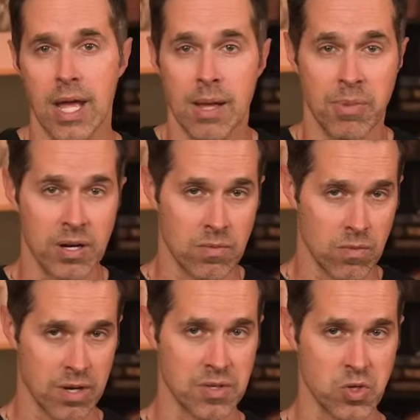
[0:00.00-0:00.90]
but
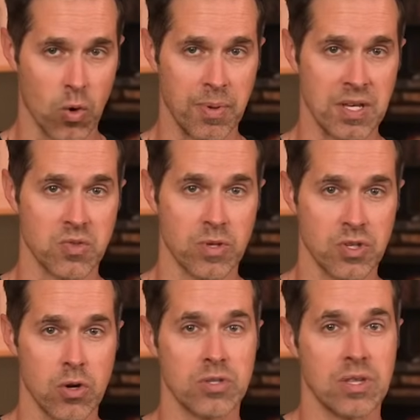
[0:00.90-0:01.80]
one of the scorpions
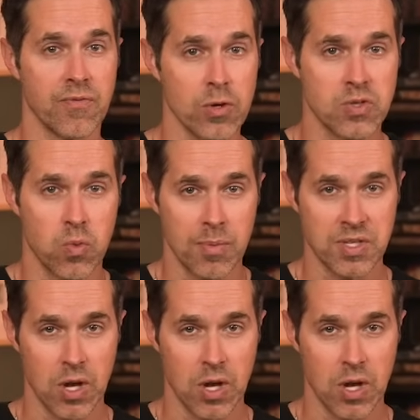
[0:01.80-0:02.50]
returned to the first woman's